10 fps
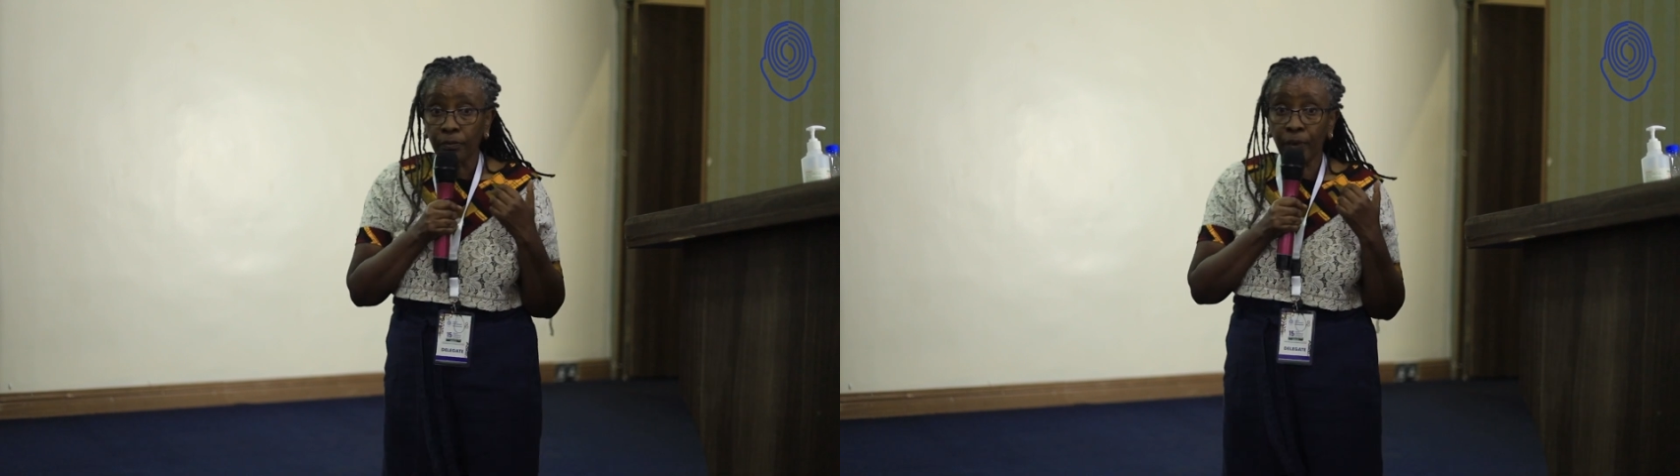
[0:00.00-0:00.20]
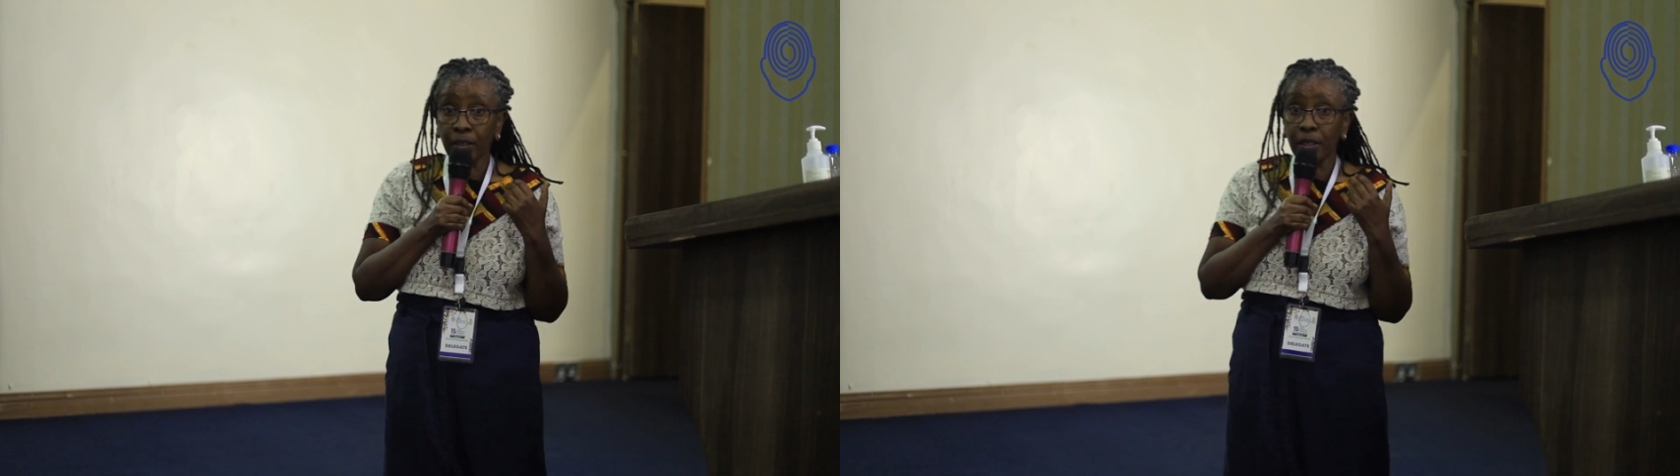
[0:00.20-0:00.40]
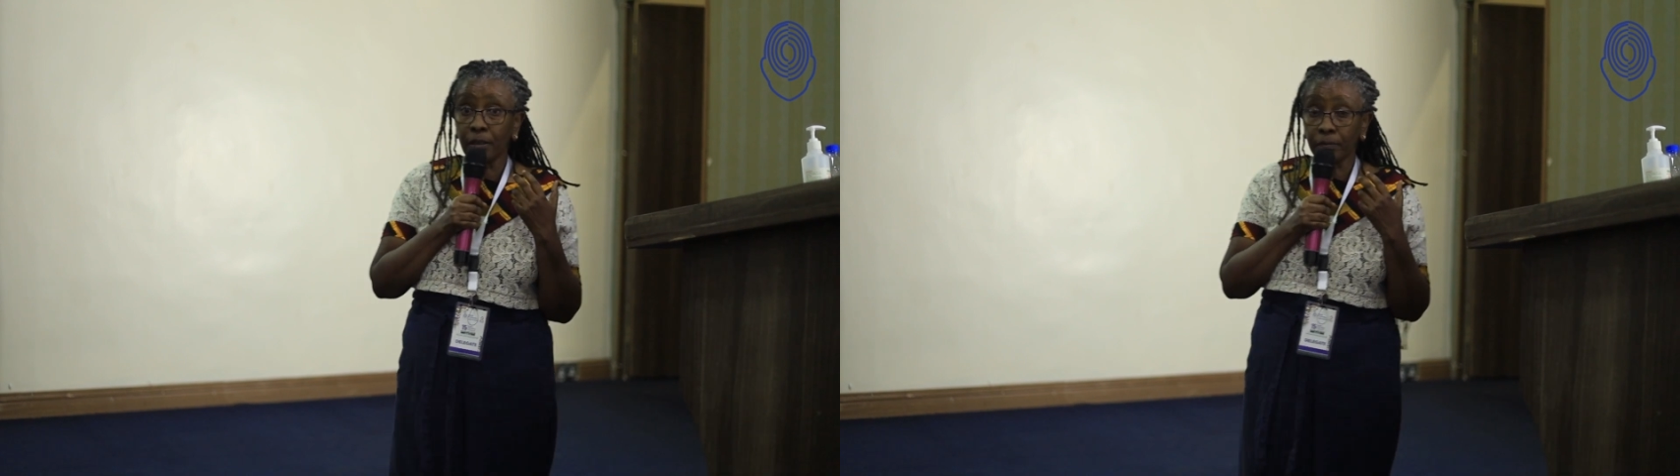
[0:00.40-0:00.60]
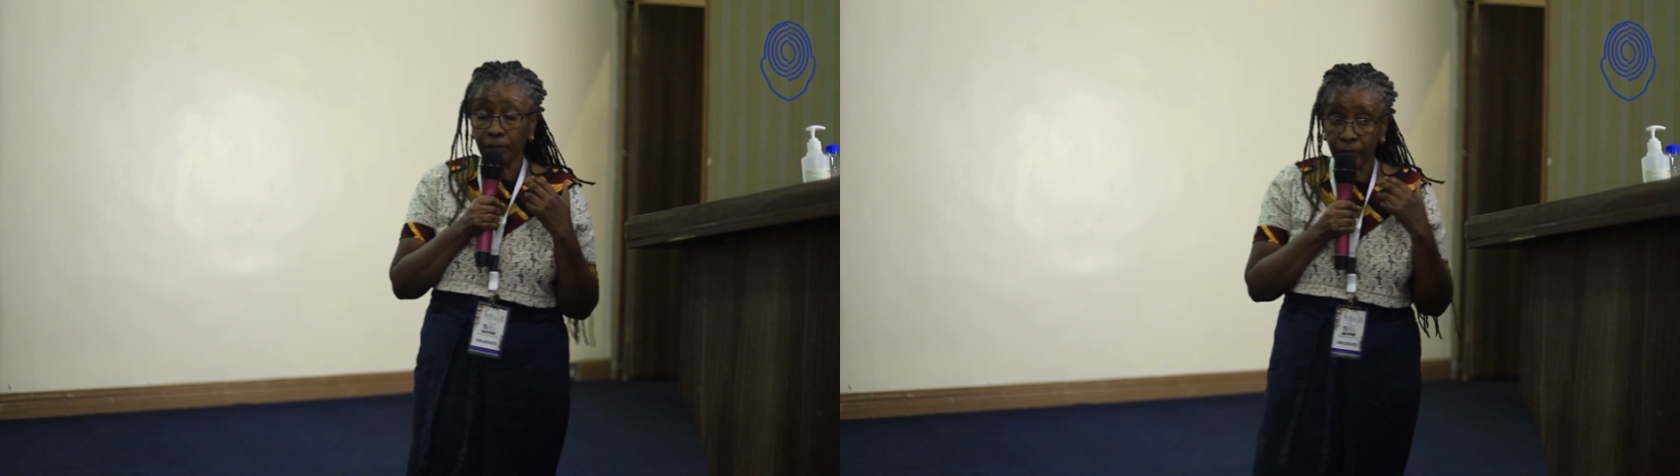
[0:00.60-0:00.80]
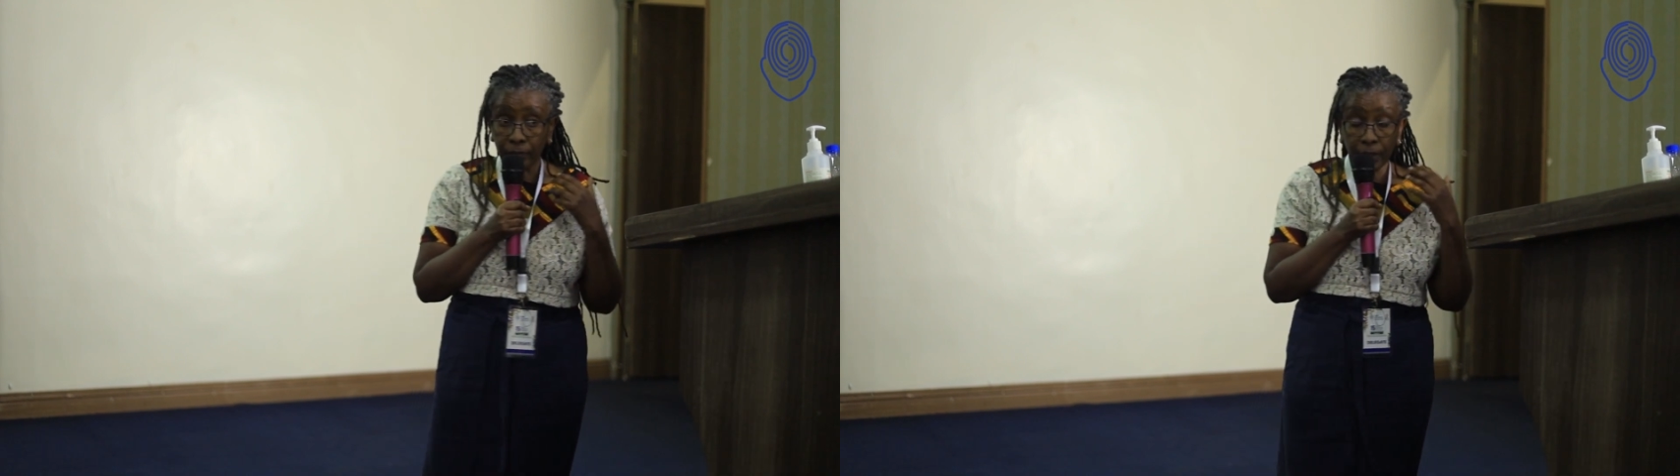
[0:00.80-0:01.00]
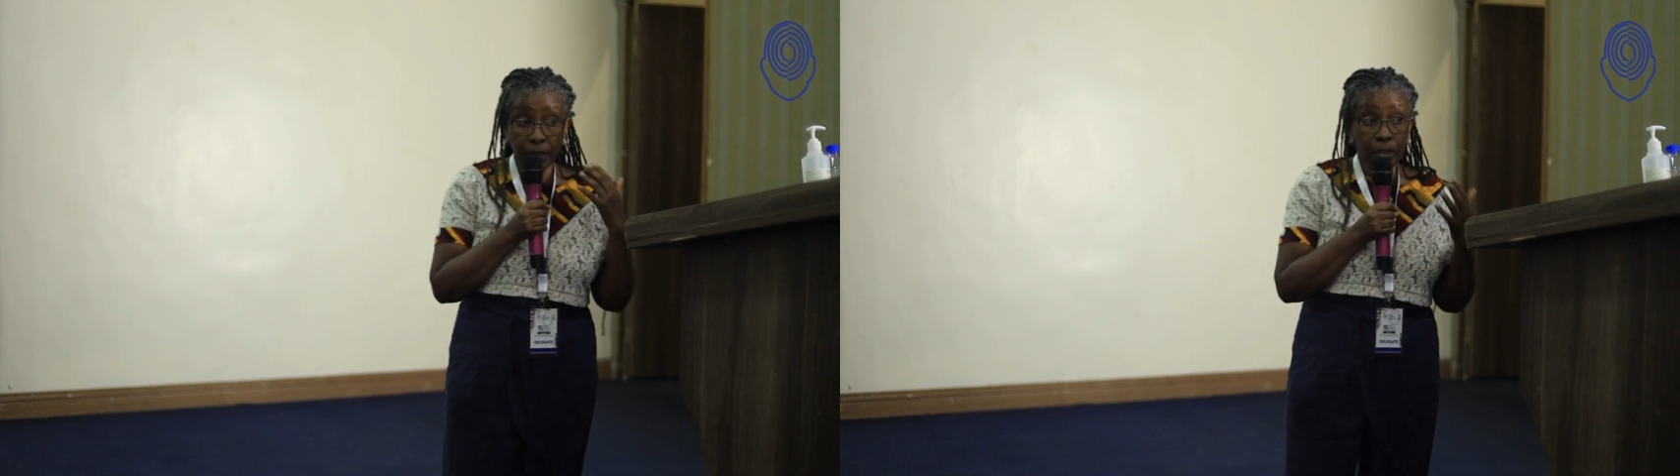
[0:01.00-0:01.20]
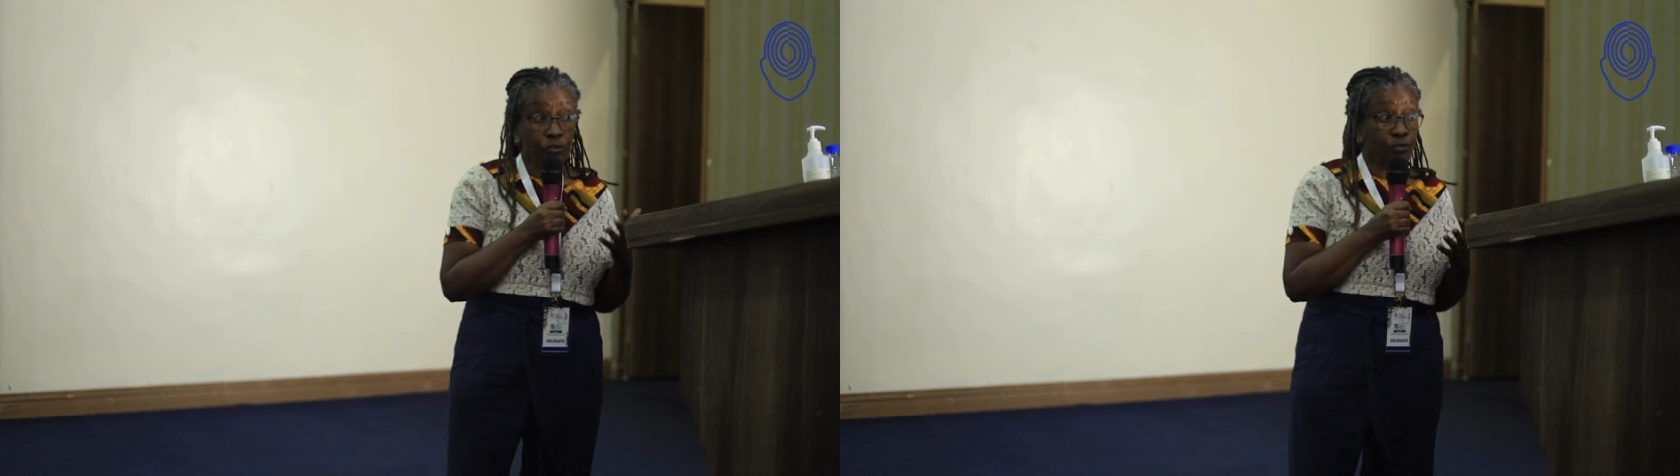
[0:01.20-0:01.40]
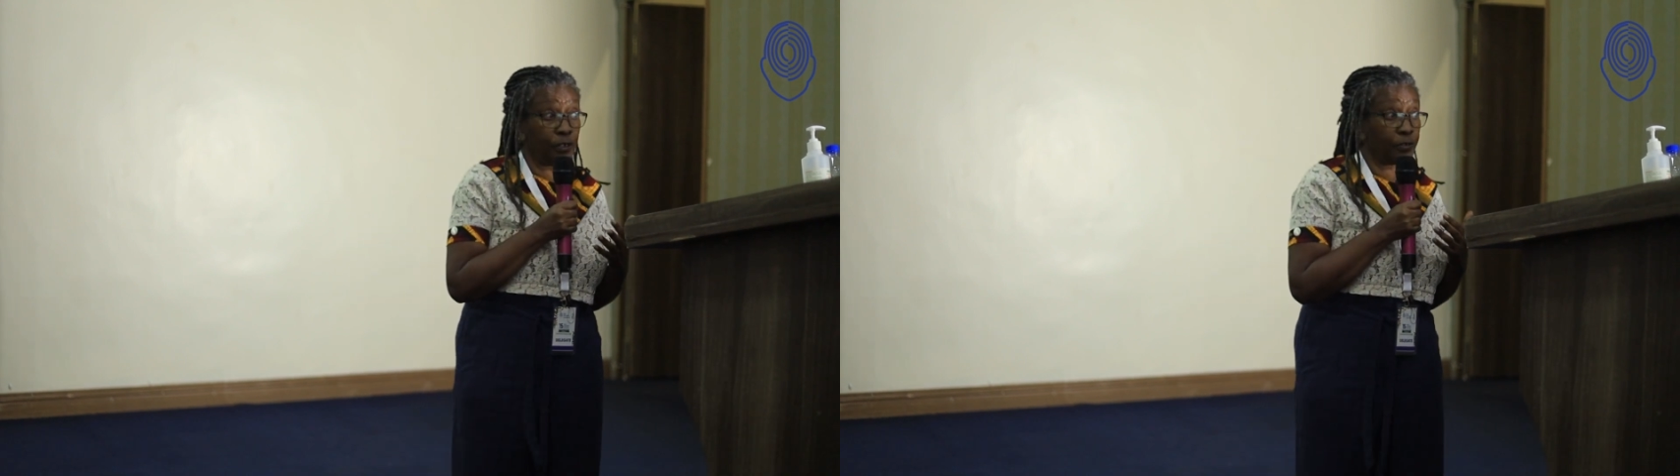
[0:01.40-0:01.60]
very
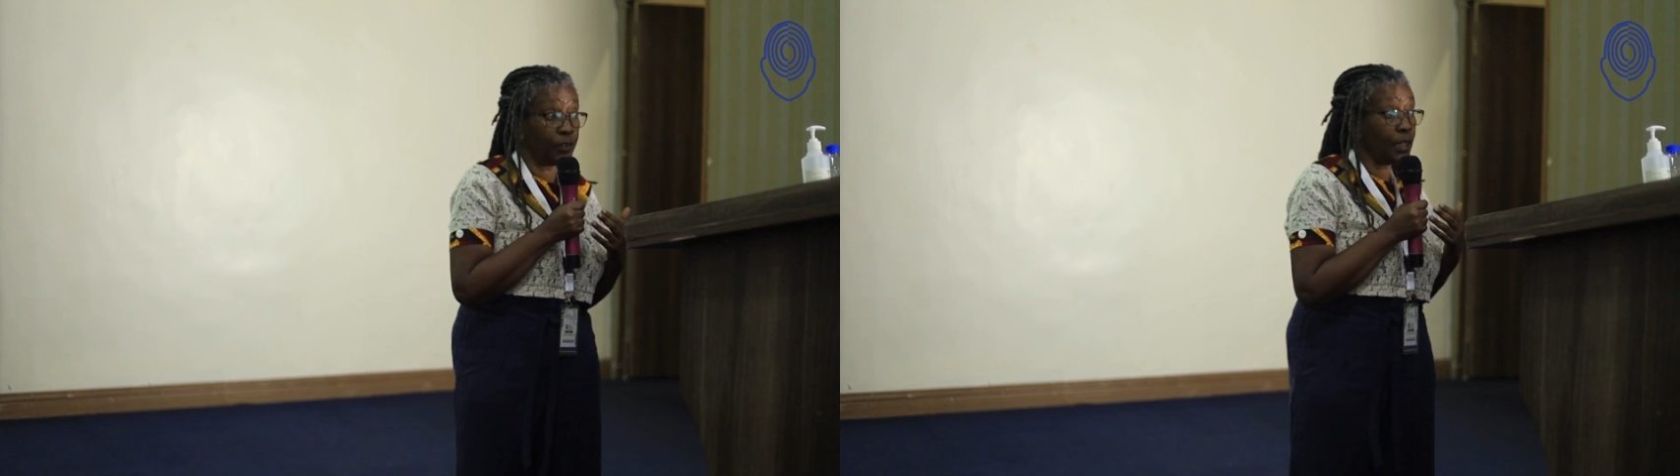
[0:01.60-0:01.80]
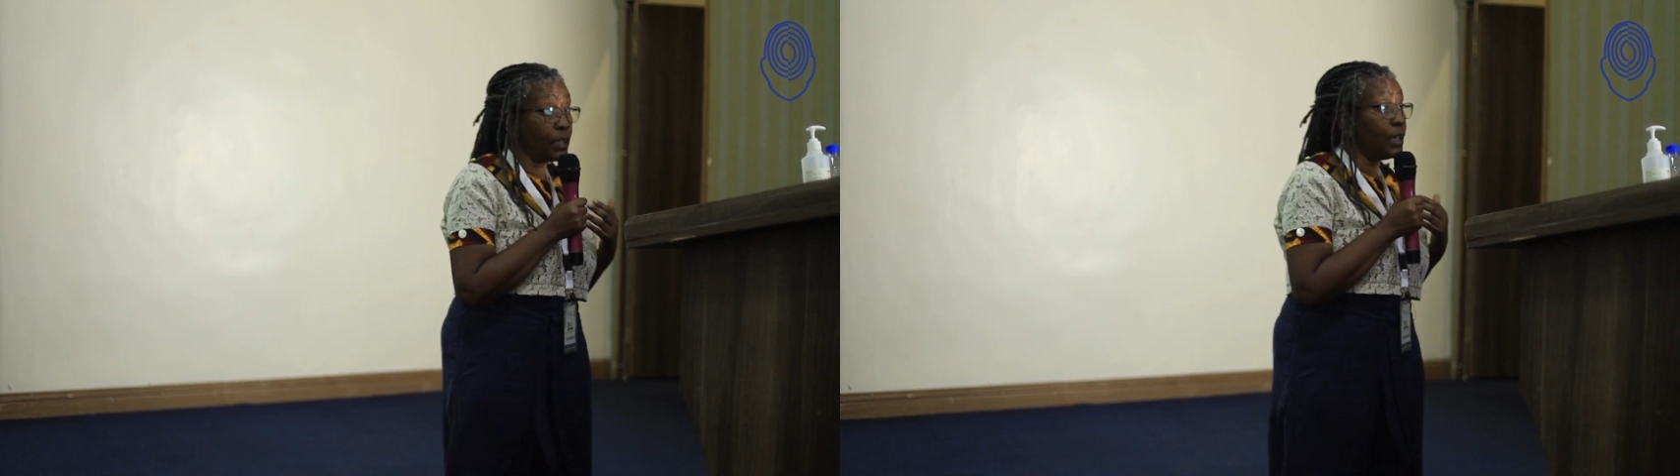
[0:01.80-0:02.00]
interesting